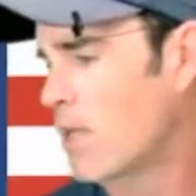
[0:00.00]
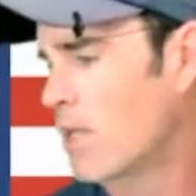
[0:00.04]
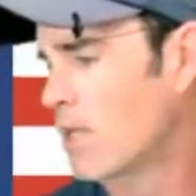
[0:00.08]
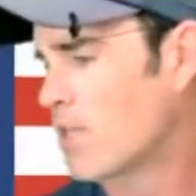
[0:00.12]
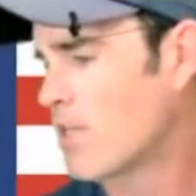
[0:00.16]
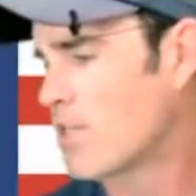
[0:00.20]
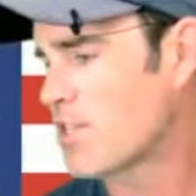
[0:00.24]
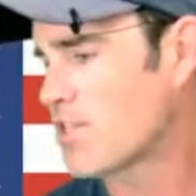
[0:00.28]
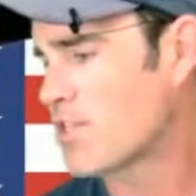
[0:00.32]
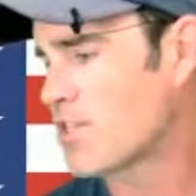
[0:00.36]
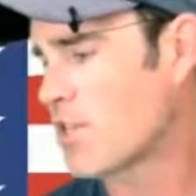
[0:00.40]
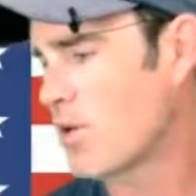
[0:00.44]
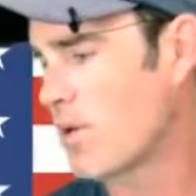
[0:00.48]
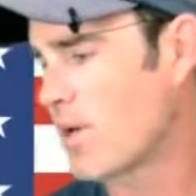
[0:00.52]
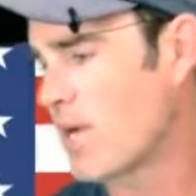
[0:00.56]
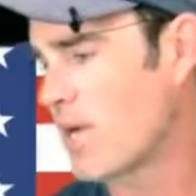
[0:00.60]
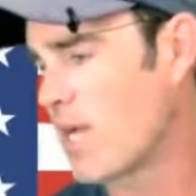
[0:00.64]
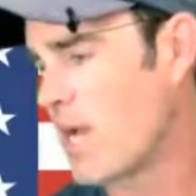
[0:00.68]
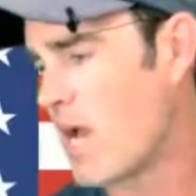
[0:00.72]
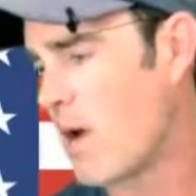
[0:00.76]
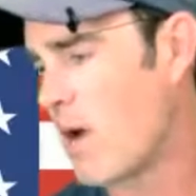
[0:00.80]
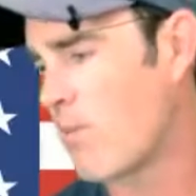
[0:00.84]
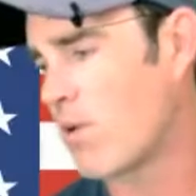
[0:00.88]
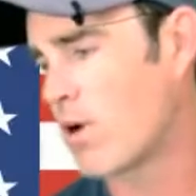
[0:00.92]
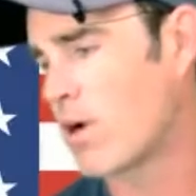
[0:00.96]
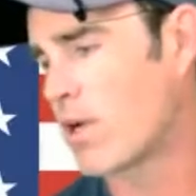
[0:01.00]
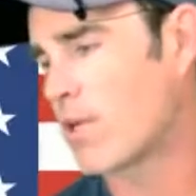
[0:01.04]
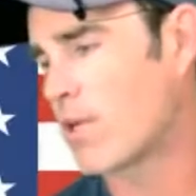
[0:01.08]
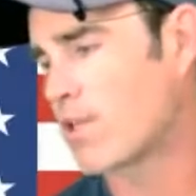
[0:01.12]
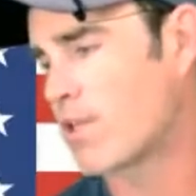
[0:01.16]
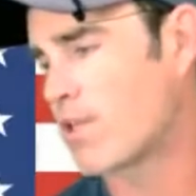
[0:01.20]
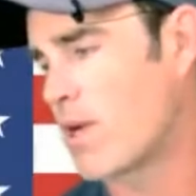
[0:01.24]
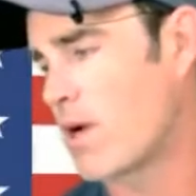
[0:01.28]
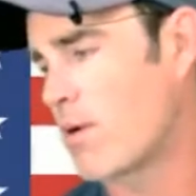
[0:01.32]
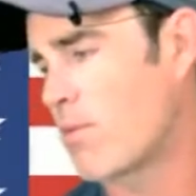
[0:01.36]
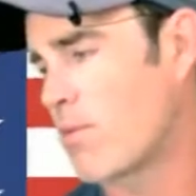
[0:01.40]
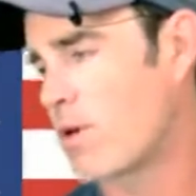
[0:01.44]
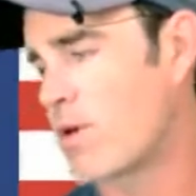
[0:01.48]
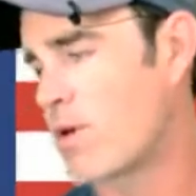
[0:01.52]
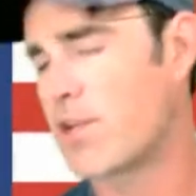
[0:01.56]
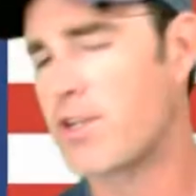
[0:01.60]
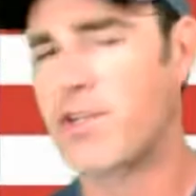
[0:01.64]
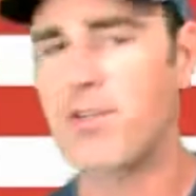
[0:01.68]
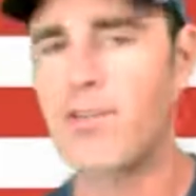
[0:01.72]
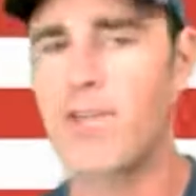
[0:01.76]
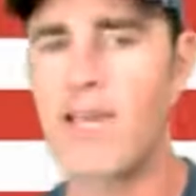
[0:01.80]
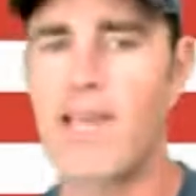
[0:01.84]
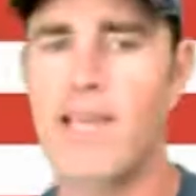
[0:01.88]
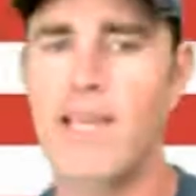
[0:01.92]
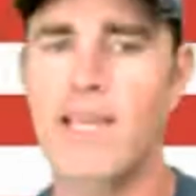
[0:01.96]
Let's go ahead. I want to
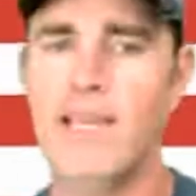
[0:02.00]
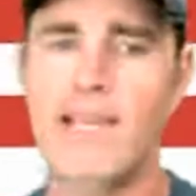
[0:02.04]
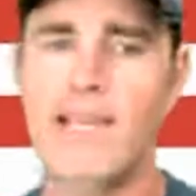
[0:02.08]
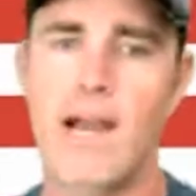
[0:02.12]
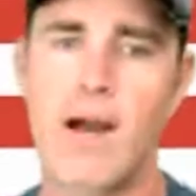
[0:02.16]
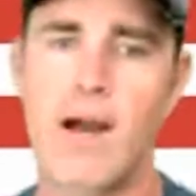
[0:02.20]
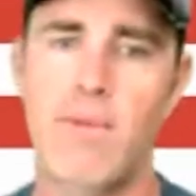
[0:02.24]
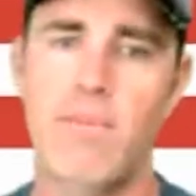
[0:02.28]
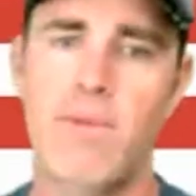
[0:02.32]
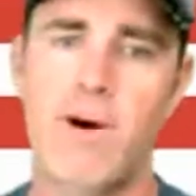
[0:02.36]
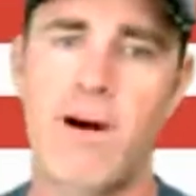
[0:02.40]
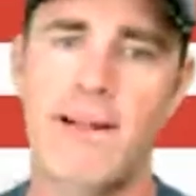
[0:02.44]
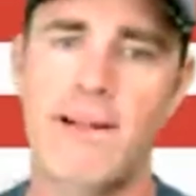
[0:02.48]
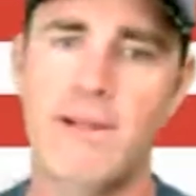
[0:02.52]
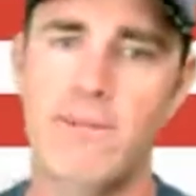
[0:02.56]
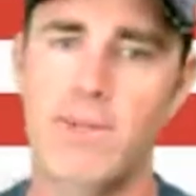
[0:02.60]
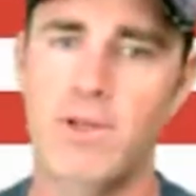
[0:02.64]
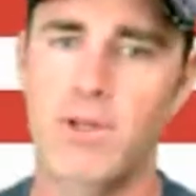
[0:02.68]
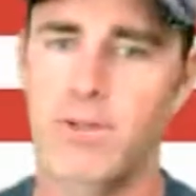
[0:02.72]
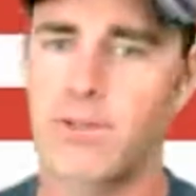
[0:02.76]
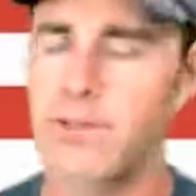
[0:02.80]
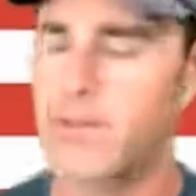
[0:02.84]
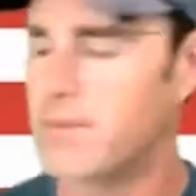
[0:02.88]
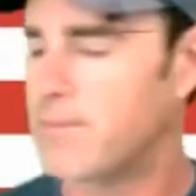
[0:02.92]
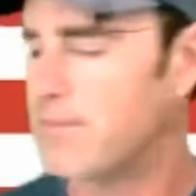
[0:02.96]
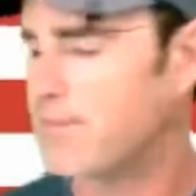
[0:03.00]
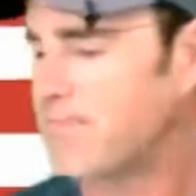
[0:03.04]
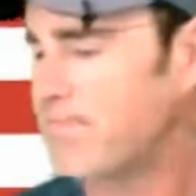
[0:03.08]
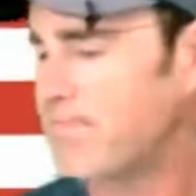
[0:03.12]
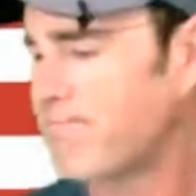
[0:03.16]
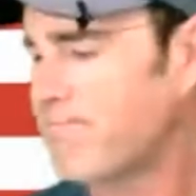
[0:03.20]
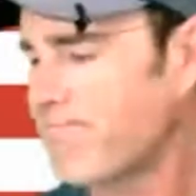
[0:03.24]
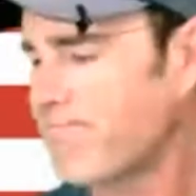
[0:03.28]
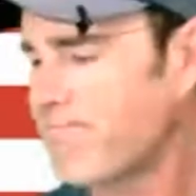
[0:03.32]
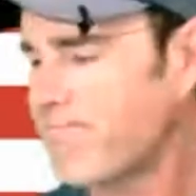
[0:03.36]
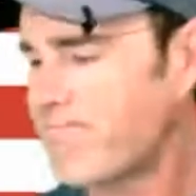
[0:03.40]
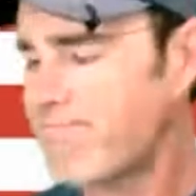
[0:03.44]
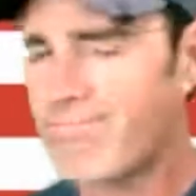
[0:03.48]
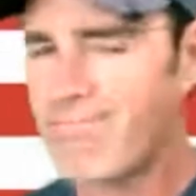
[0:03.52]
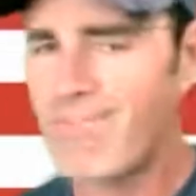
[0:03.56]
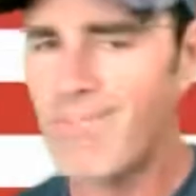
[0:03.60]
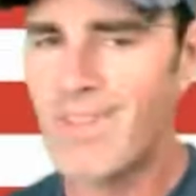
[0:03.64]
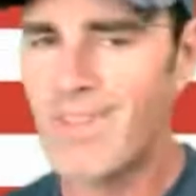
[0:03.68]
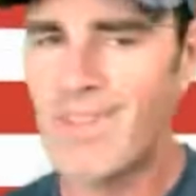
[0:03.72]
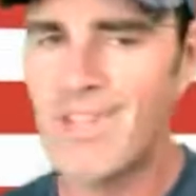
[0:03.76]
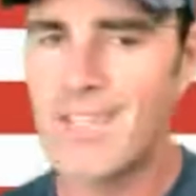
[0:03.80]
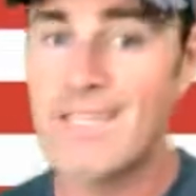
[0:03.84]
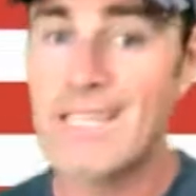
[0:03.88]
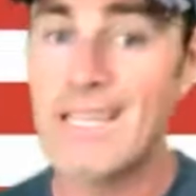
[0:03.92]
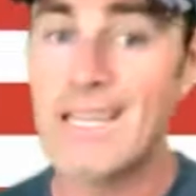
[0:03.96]
do the 8 count bodybuilder
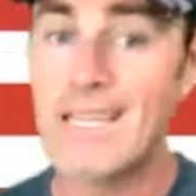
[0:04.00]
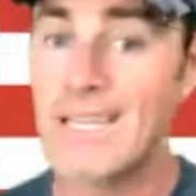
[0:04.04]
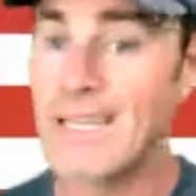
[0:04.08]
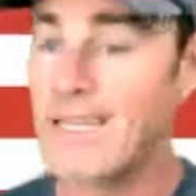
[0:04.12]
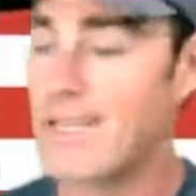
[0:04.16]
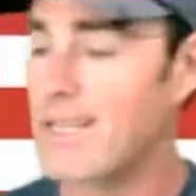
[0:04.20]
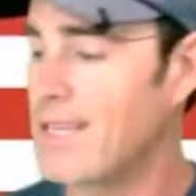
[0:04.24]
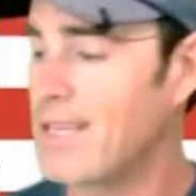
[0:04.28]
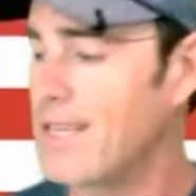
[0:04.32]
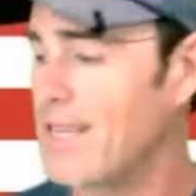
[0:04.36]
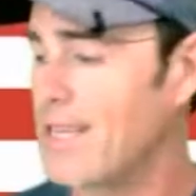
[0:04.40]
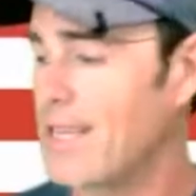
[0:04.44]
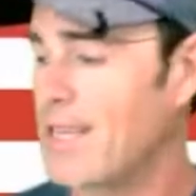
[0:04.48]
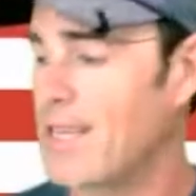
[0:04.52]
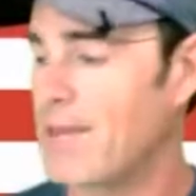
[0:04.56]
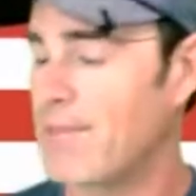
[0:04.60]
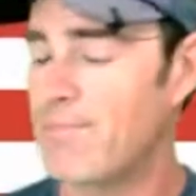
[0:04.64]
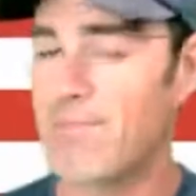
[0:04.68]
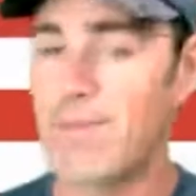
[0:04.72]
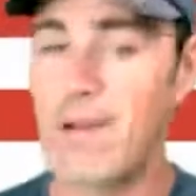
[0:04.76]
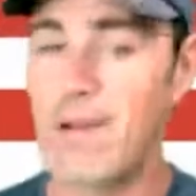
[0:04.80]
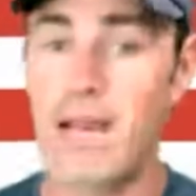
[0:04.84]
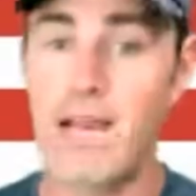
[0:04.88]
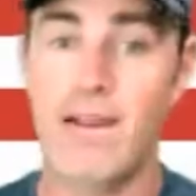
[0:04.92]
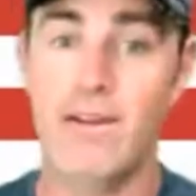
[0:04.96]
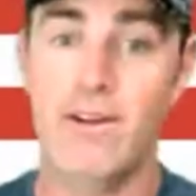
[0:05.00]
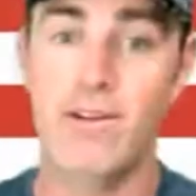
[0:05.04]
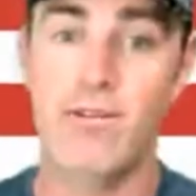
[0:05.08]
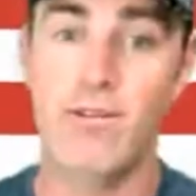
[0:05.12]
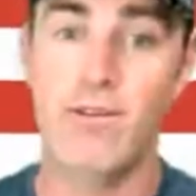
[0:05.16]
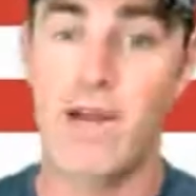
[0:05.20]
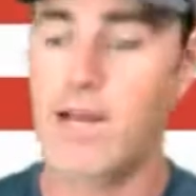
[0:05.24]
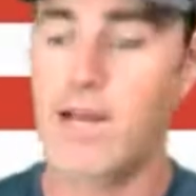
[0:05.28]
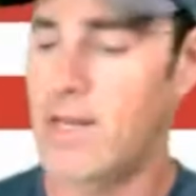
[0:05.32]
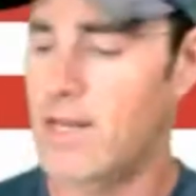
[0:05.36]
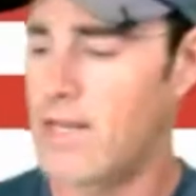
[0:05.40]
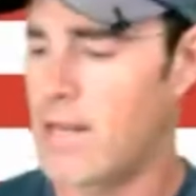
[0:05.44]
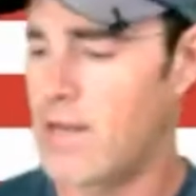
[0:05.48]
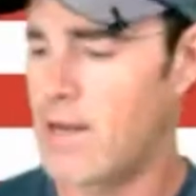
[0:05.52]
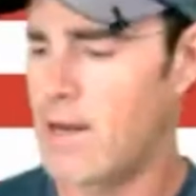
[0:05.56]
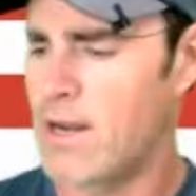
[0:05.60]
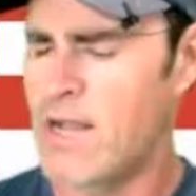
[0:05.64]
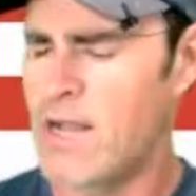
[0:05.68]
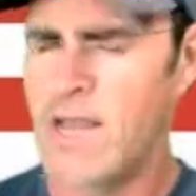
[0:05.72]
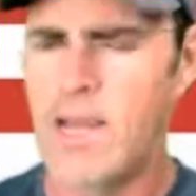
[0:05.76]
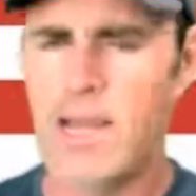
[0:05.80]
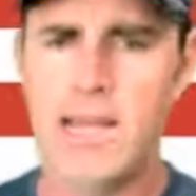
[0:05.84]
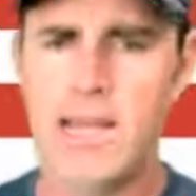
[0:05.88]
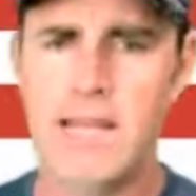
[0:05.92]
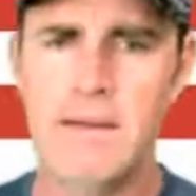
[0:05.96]
because I had to write it down.
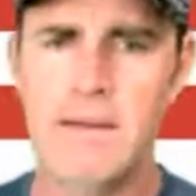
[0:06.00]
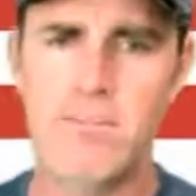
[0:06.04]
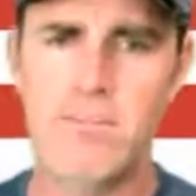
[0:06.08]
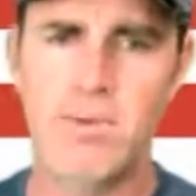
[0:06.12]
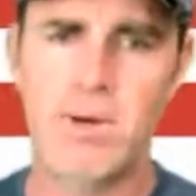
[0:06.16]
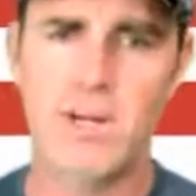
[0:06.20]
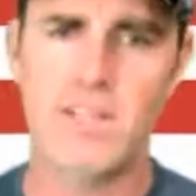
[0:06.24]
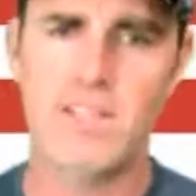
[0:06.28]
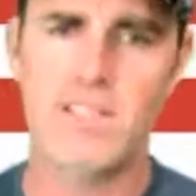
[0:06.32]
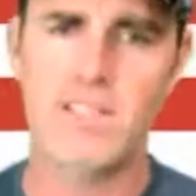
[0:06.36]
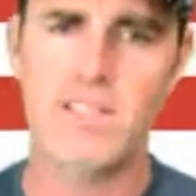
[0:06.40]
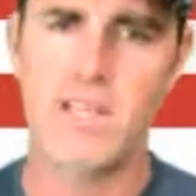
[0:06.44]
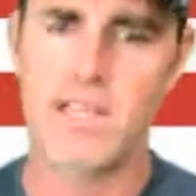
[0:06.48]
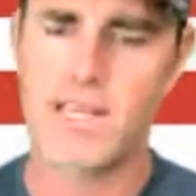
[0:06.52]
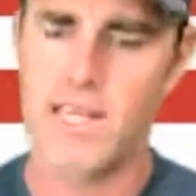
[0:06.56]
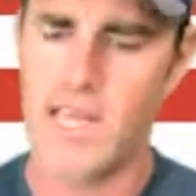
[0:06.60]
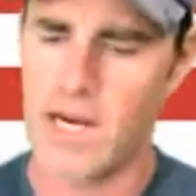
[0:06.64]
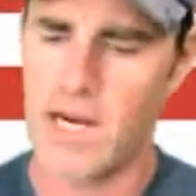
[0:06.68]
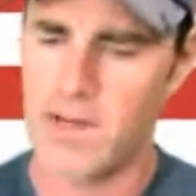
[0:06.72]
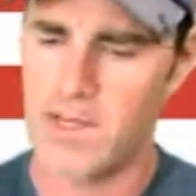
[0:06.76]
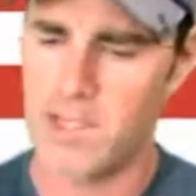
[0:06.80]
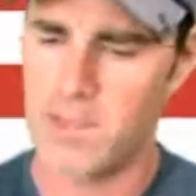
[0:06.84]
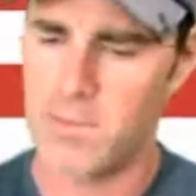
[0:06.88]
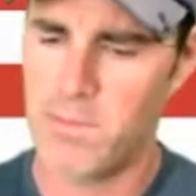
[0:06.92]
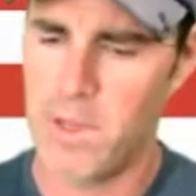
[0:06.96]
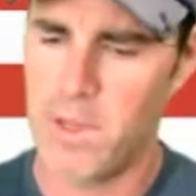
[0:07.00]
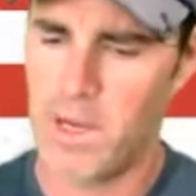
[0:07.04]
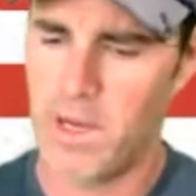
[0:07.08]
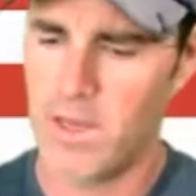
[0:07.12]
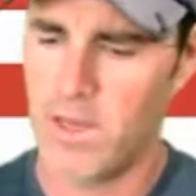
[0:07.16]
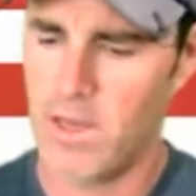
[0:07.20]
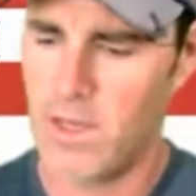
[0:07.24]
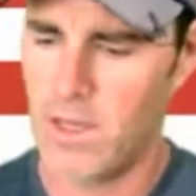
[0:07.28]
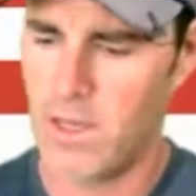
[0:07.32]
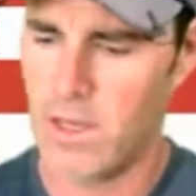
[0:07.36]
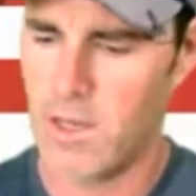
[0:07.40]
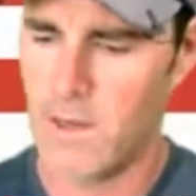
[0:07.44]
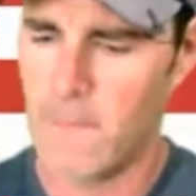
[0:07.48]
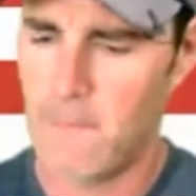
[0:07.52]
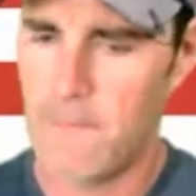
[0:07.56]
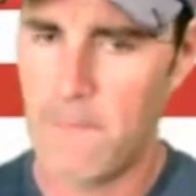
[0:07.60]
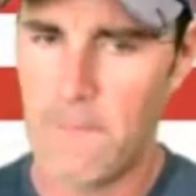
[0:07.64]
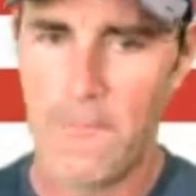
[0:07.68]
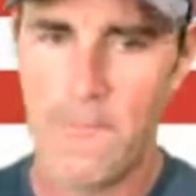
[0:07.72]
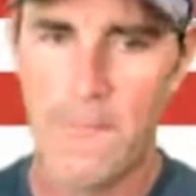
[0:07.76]
It brings in Carrie's bear hug.